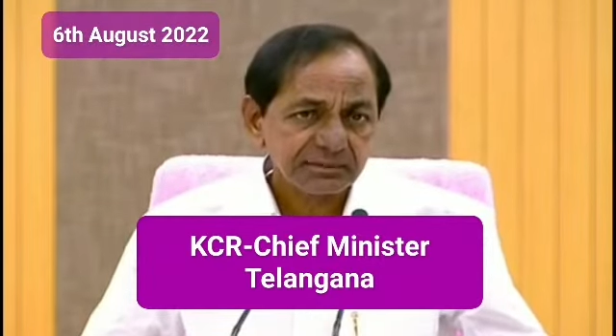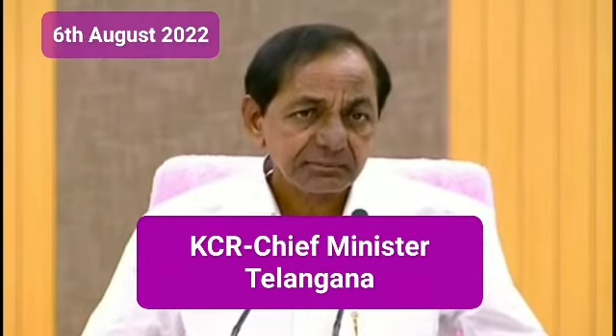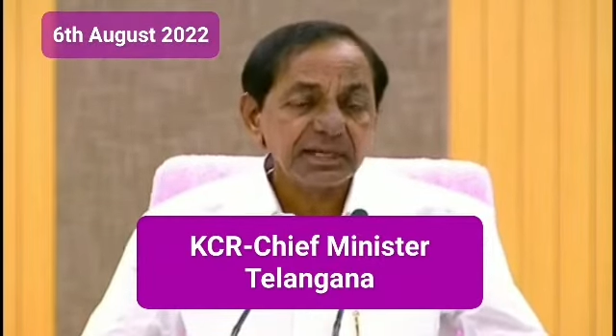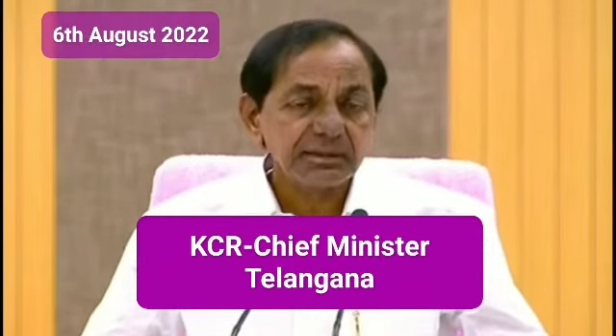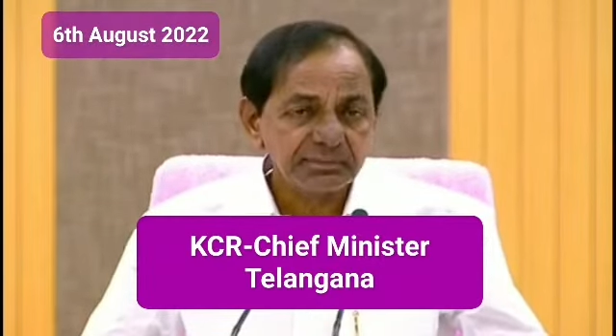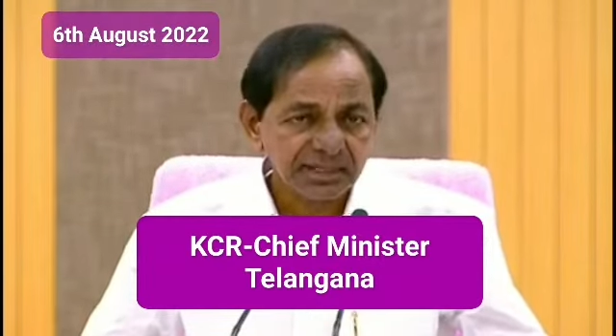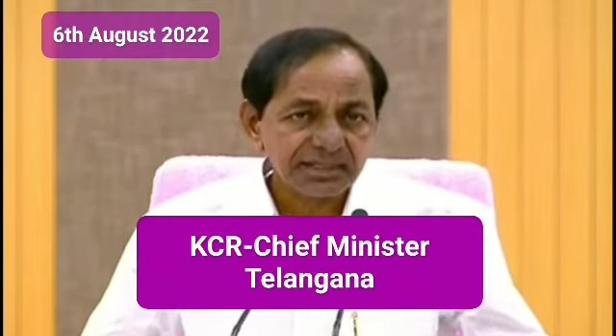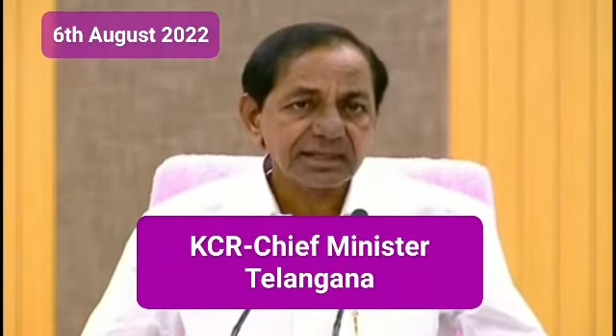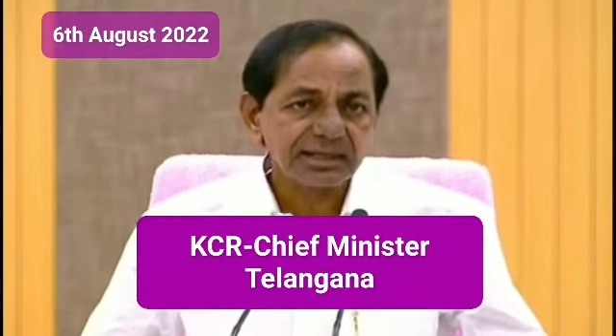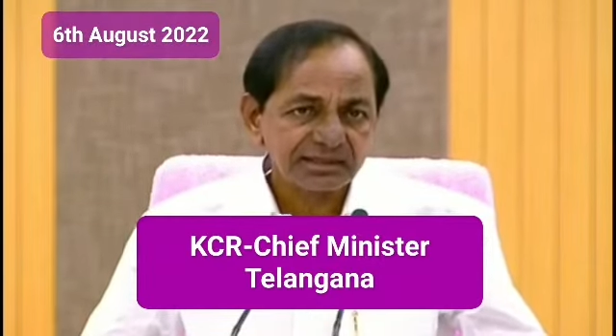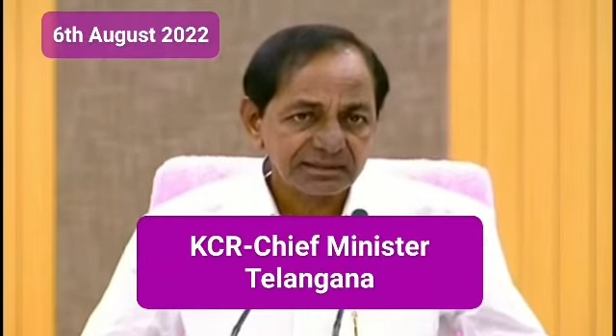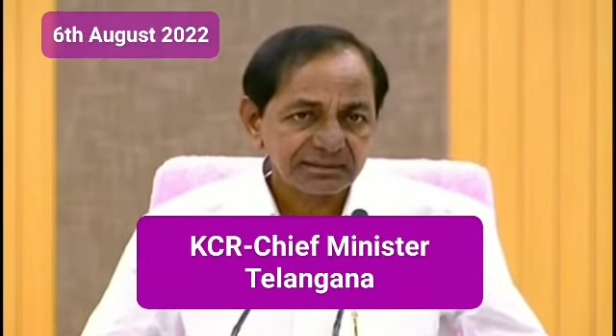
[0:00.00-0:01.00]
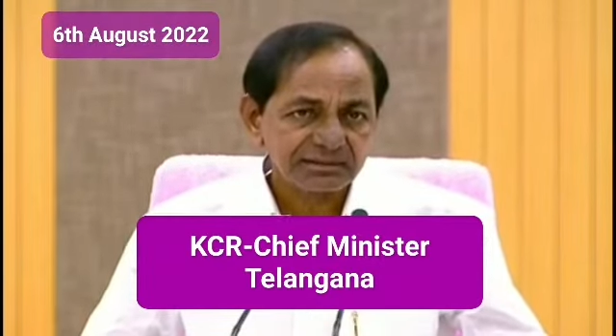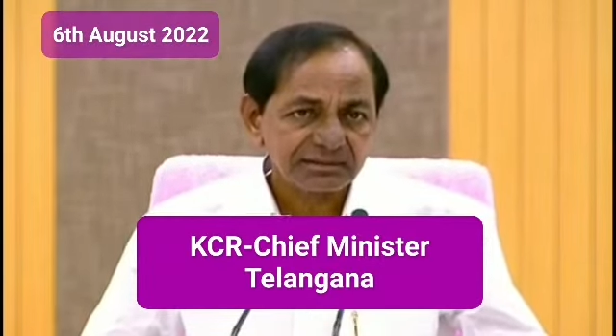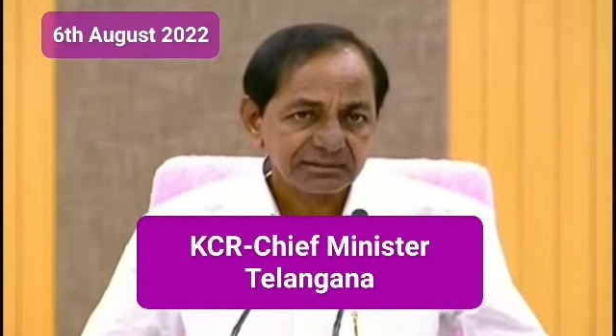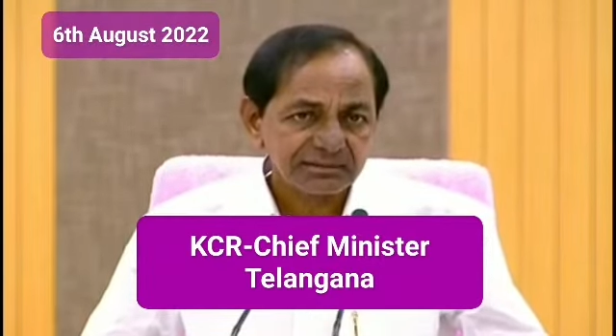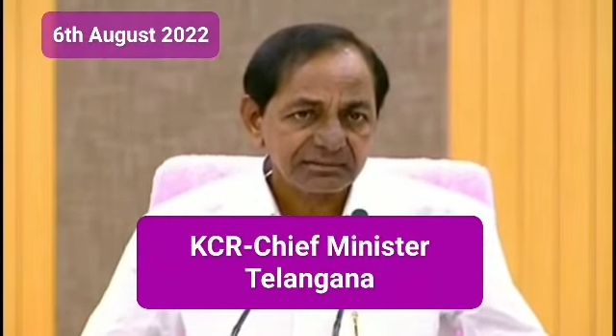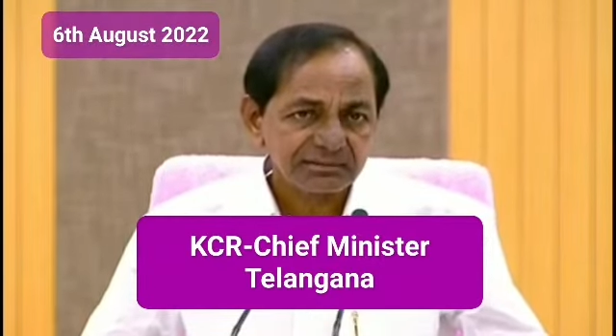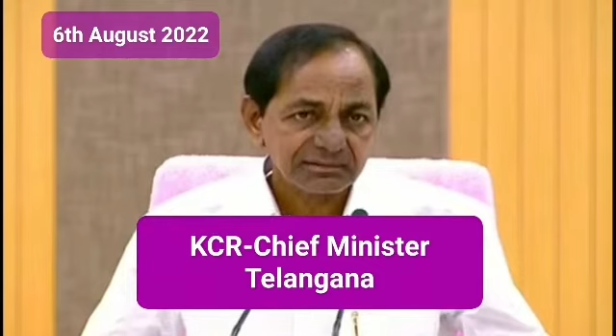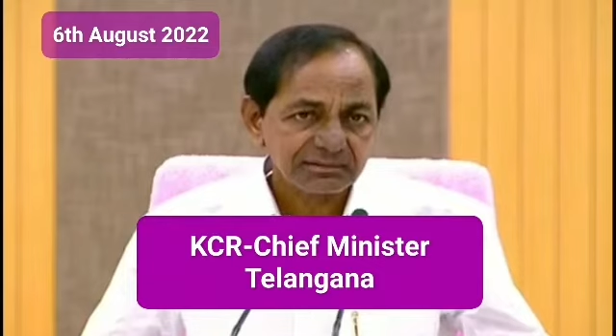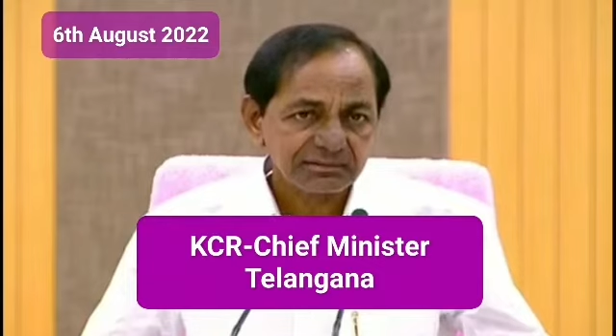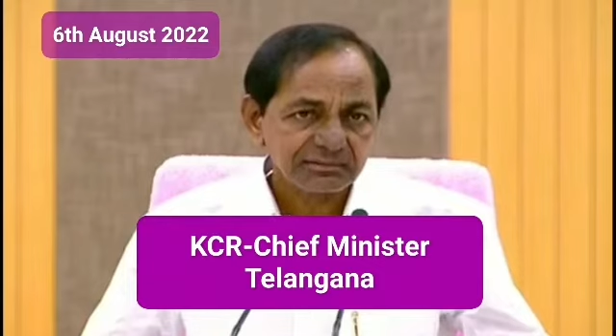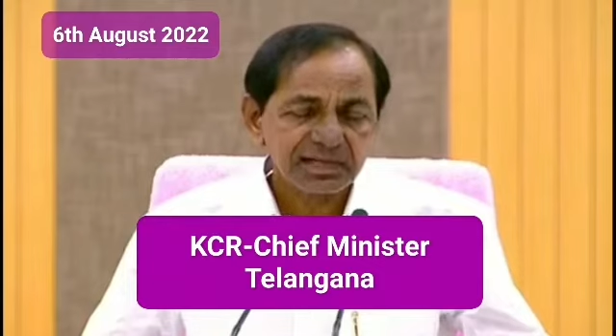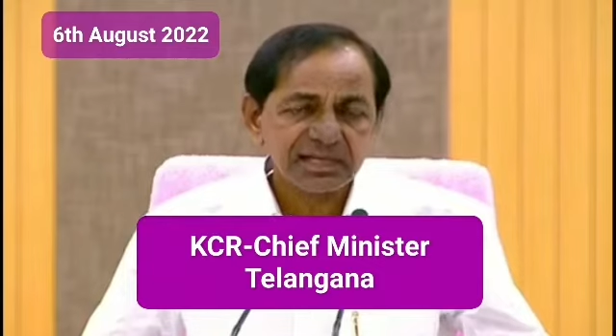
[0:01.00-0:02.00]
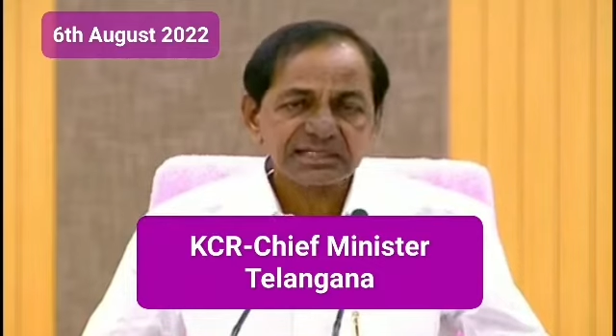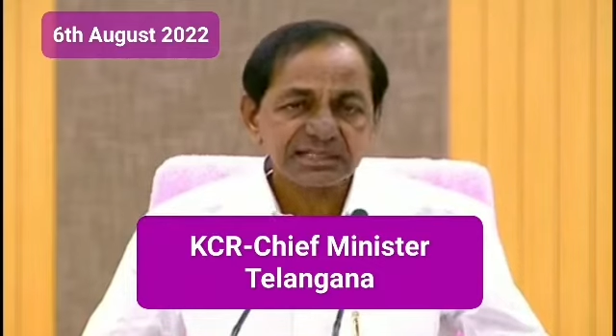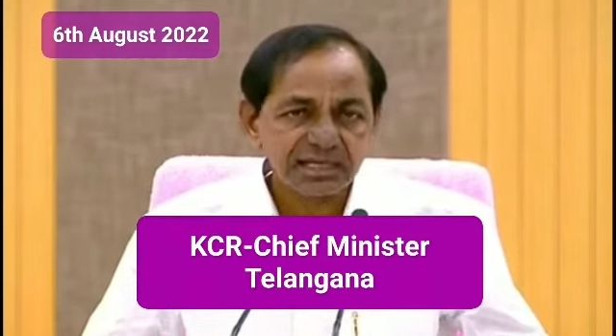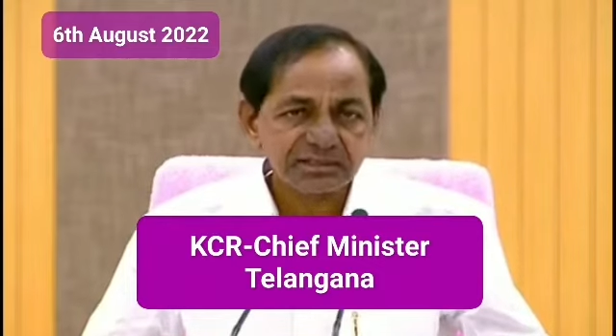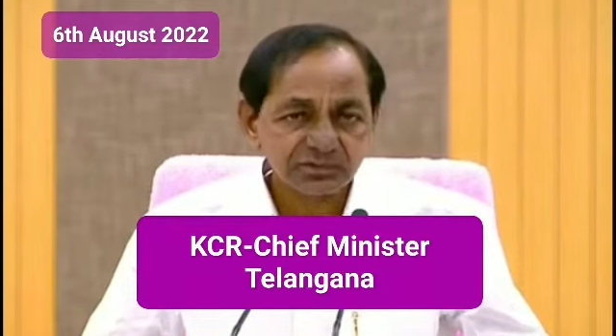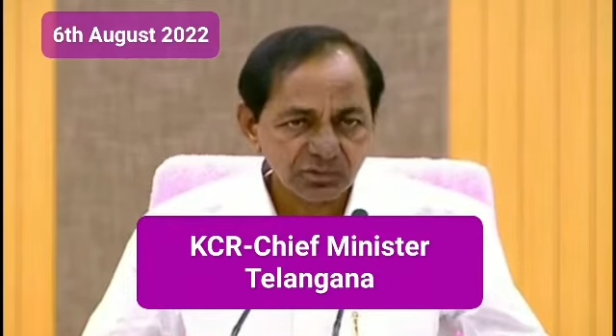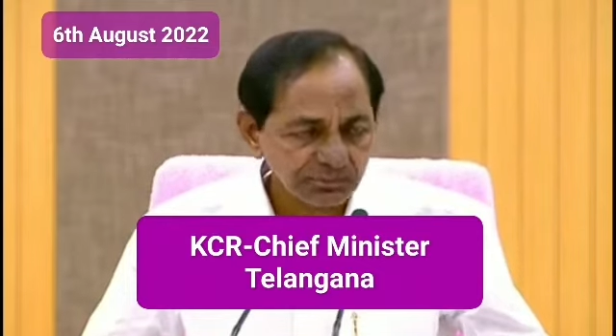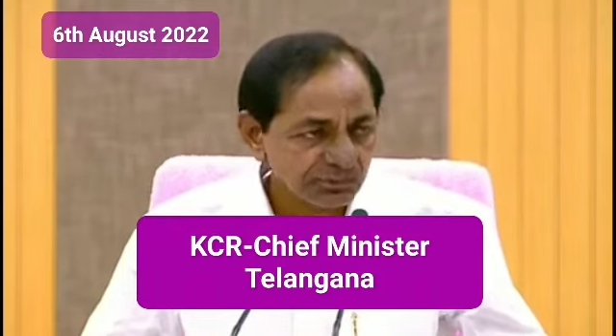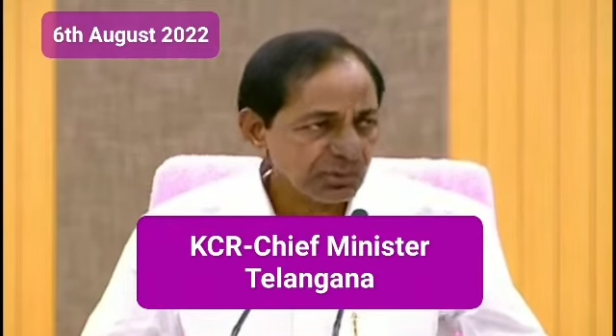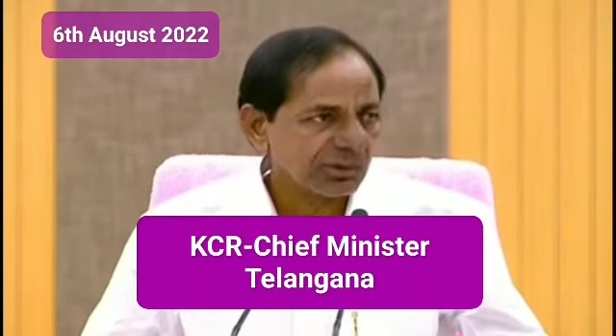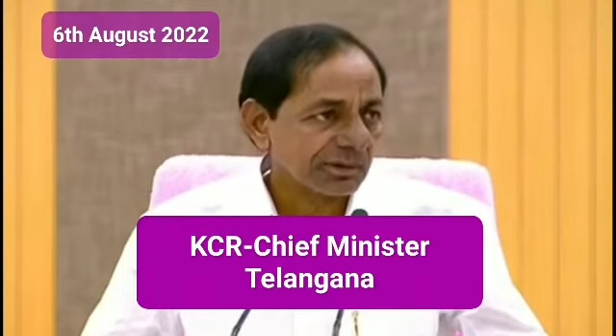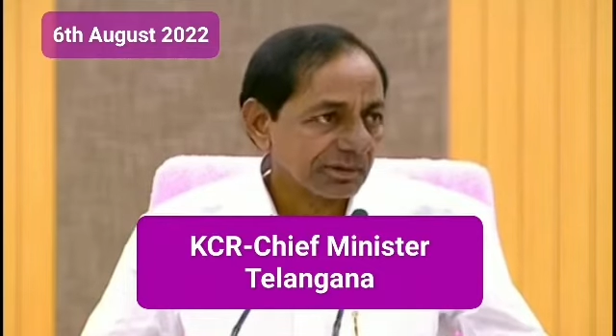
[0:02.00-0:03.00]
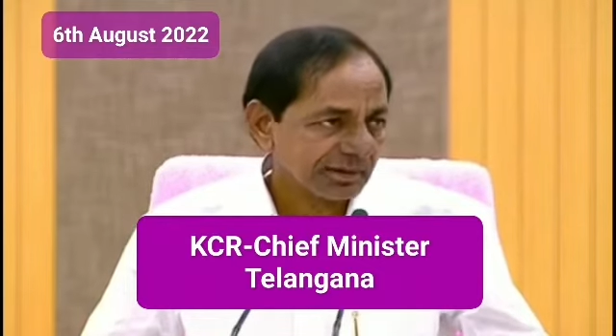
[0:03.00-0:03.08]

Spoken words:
BD making because they are so poor.